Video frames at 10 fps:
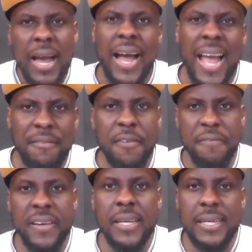I have a
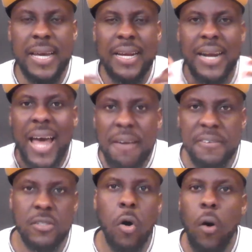feeling that life
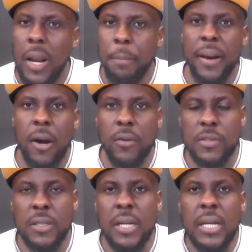is all about